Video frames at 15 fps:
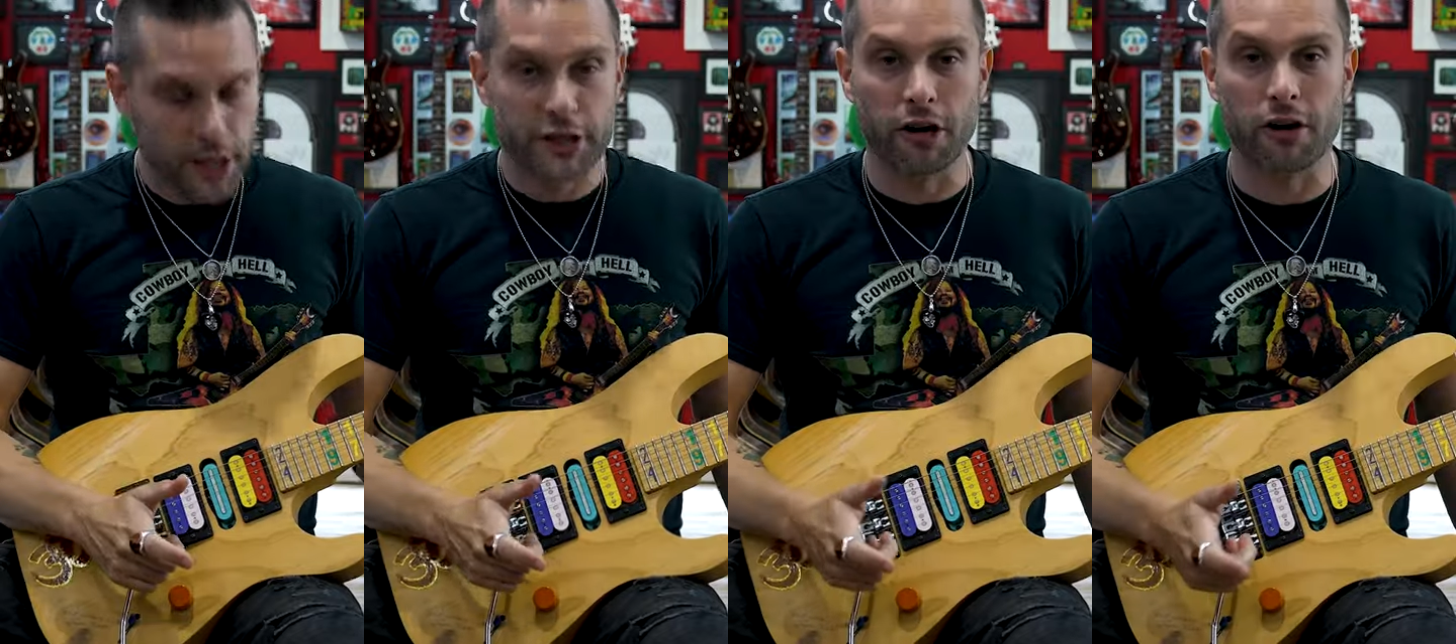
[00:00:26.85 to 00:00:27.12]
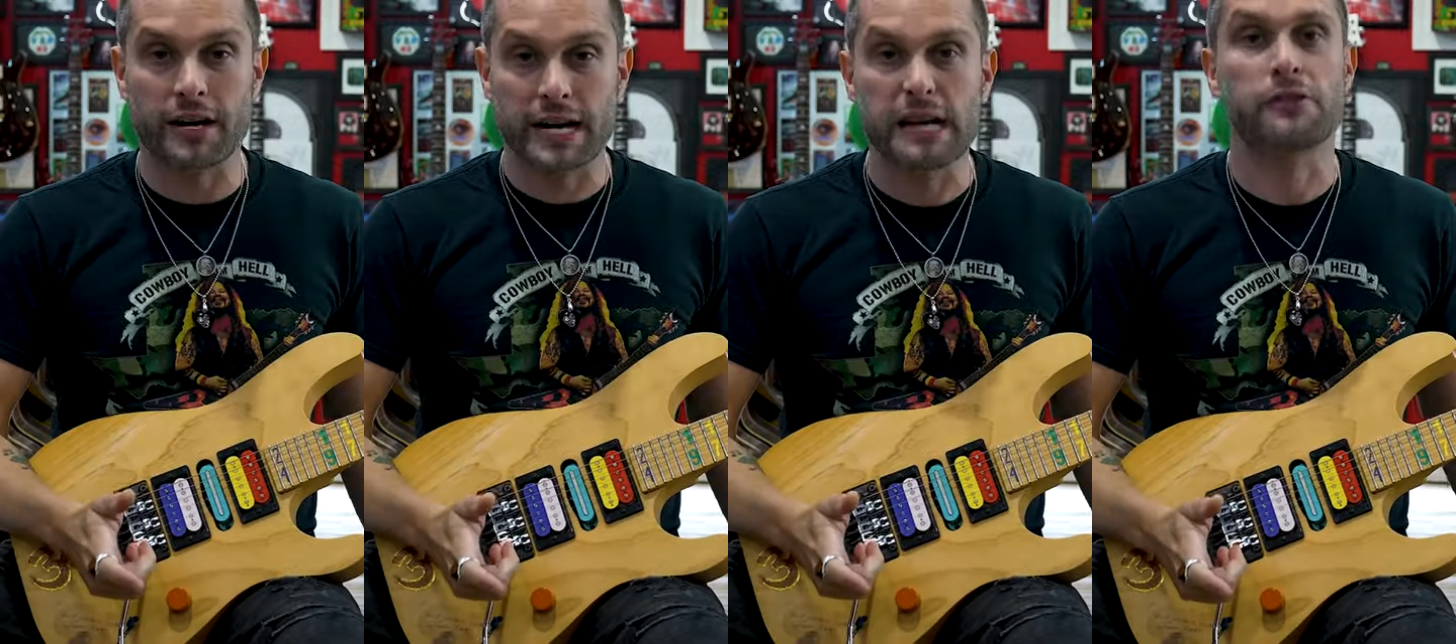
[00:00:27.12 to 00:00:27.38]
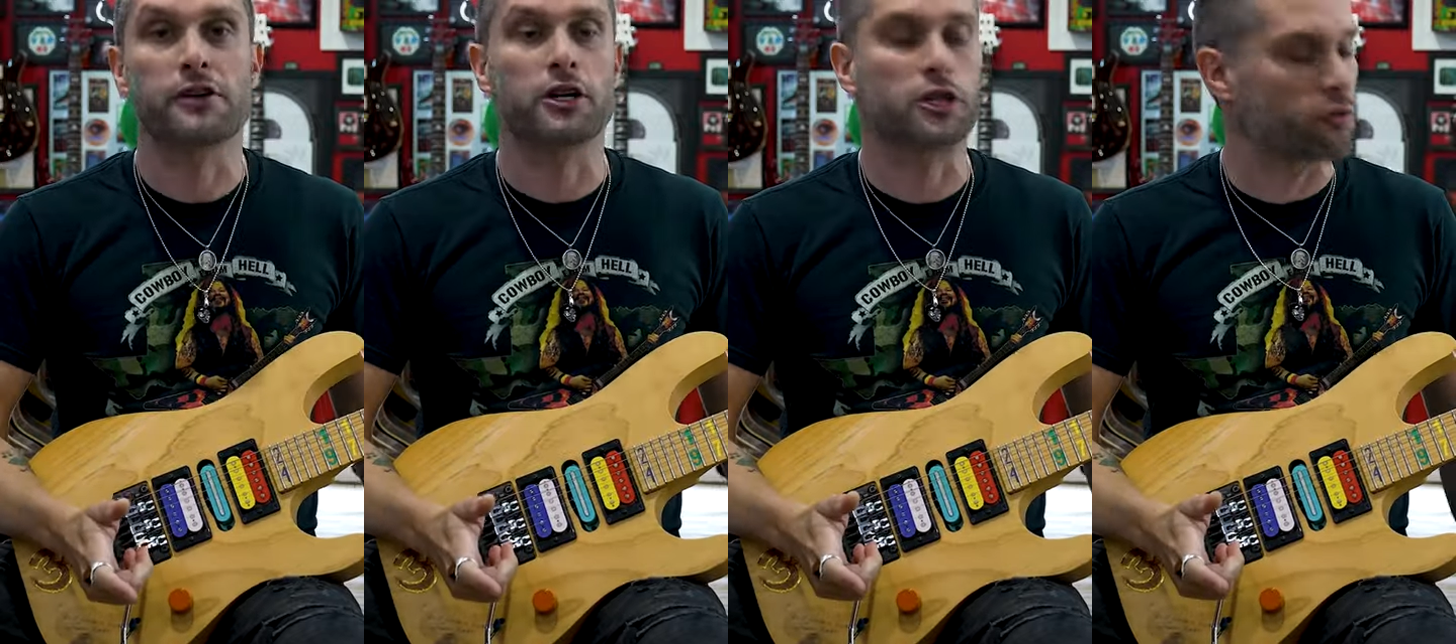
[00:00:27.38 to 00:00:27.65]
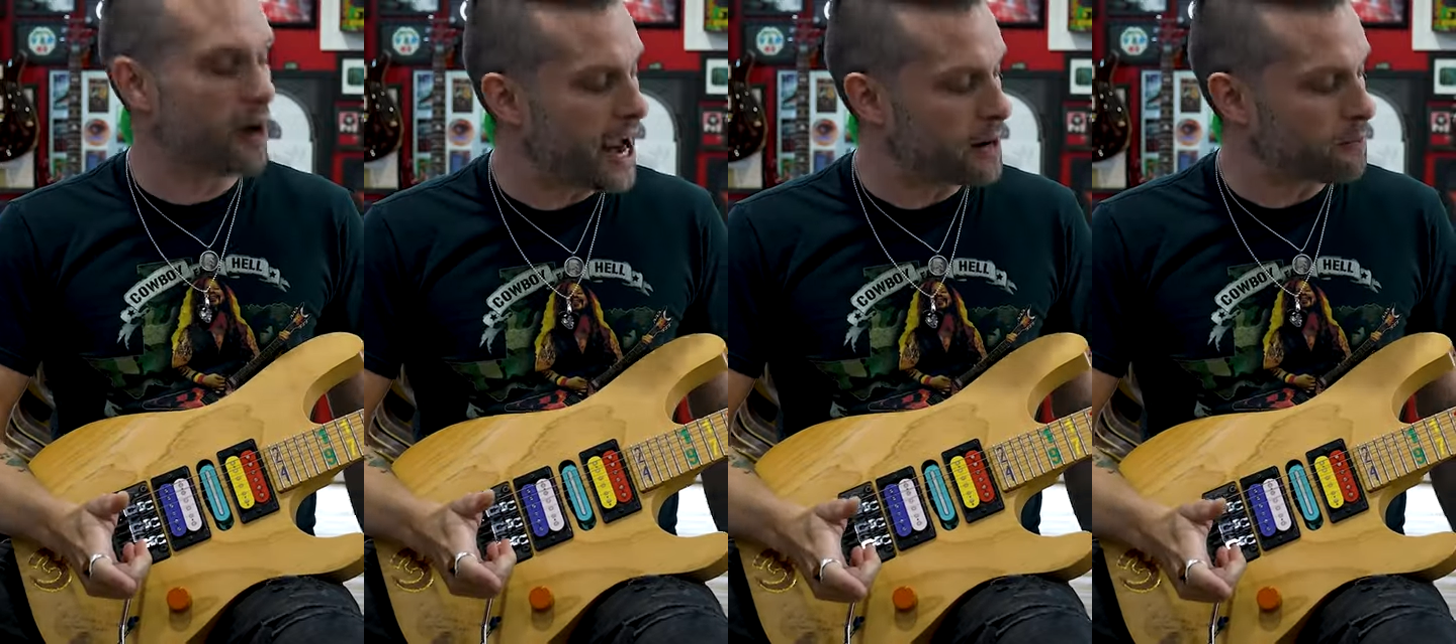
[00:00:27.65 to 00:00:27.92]
you're either
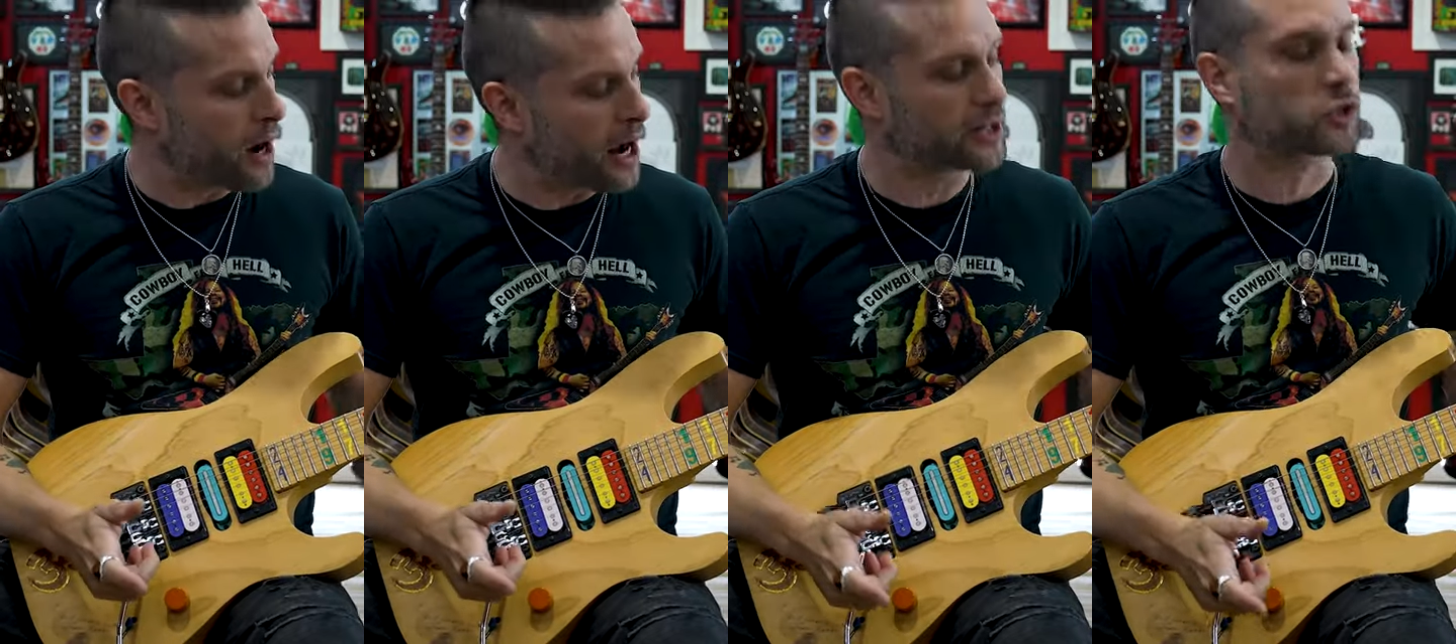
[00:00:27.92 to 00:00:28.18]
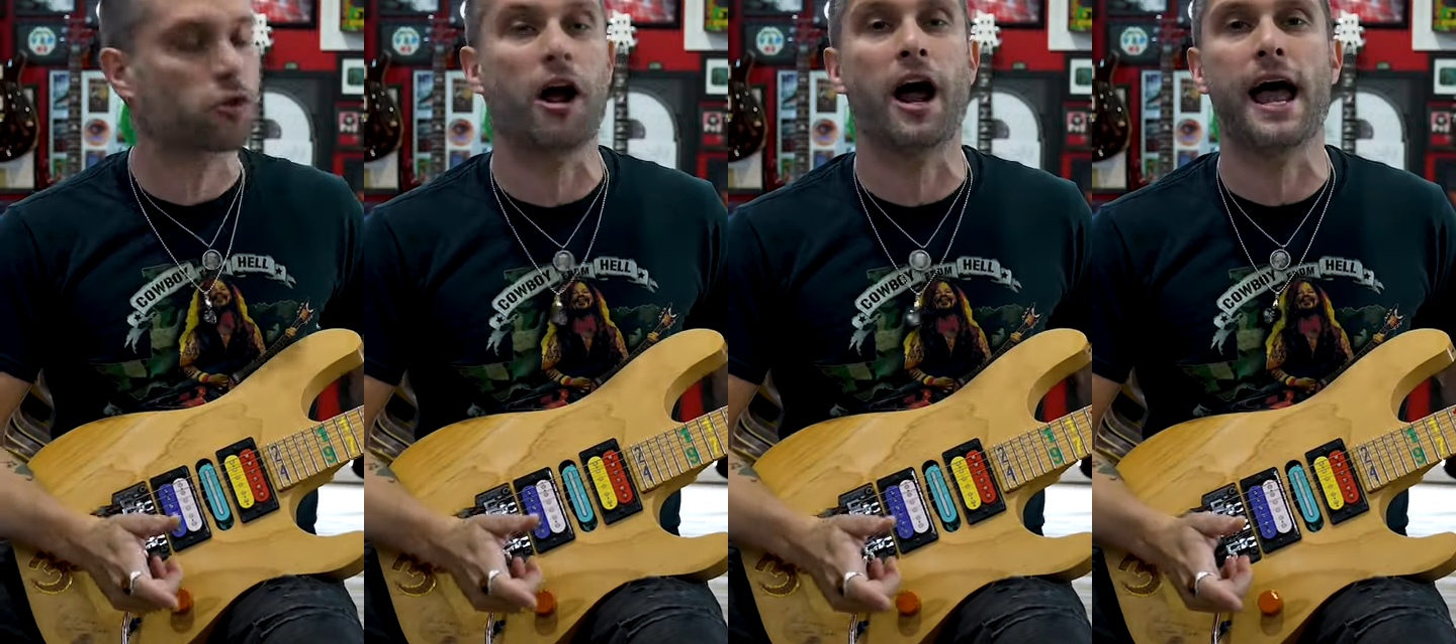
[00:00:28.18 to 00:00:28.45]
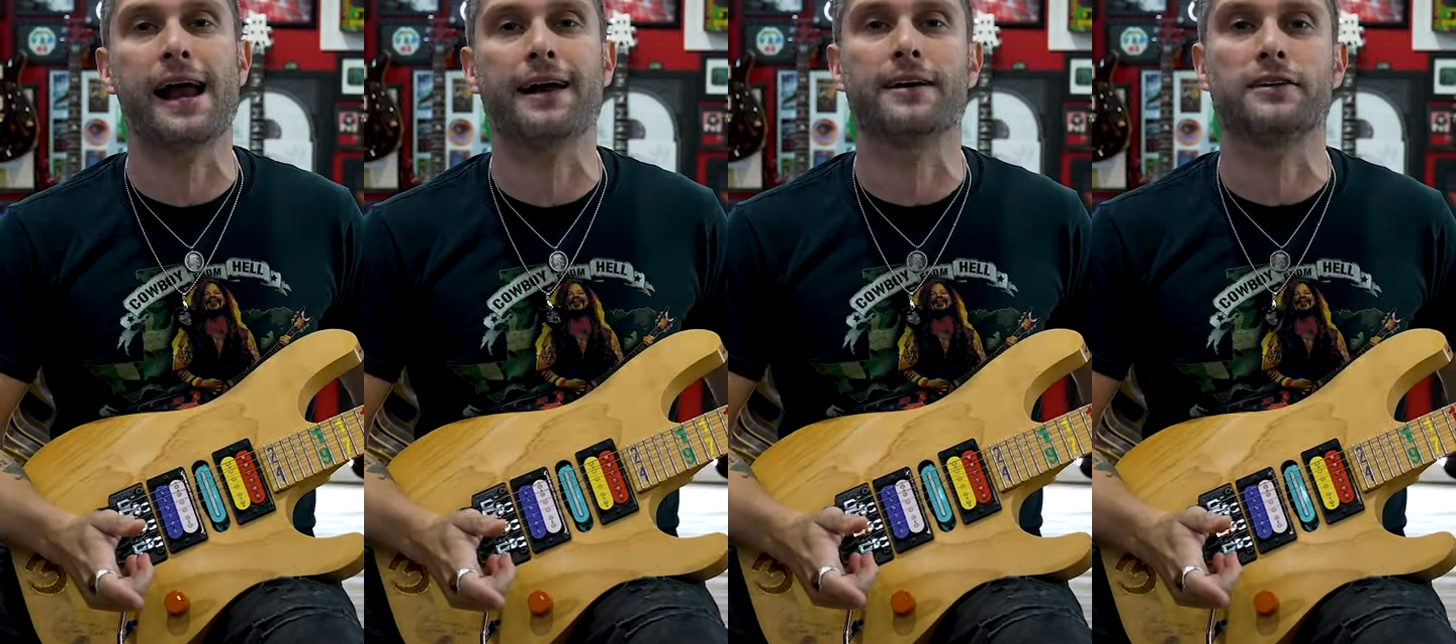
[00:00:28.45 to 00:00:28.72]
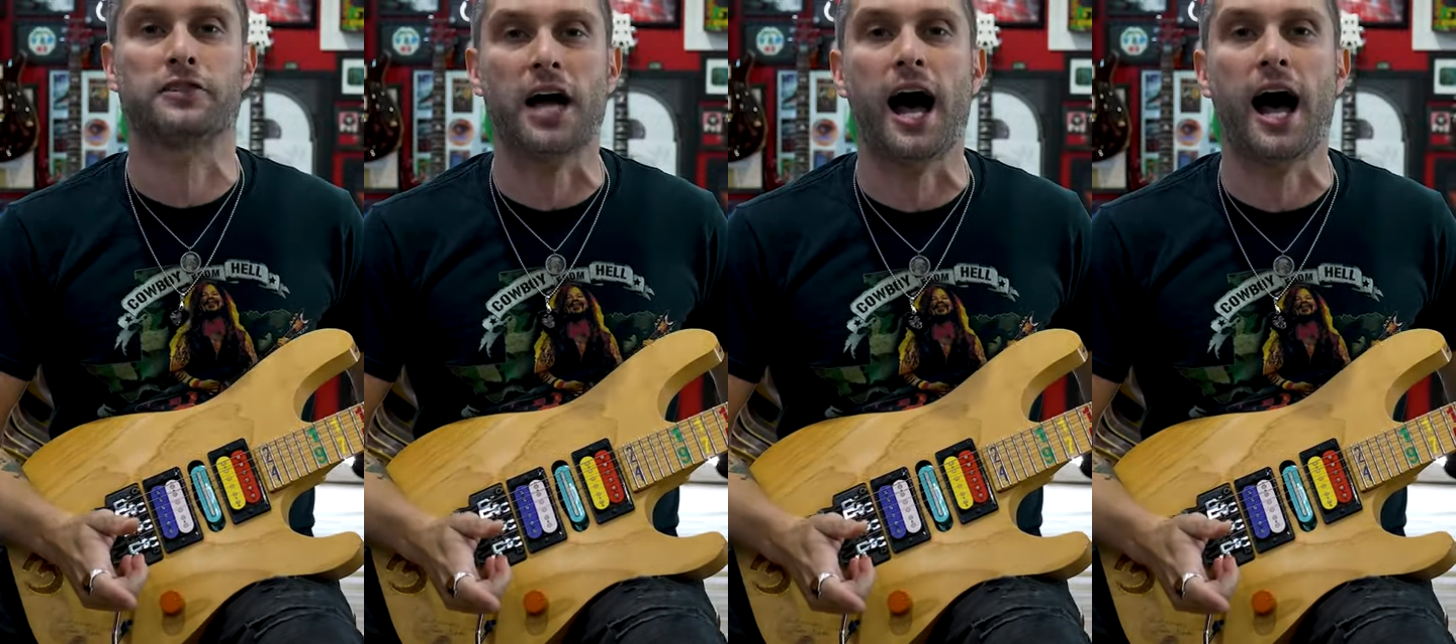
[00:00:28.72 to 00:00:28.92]
grandma trying to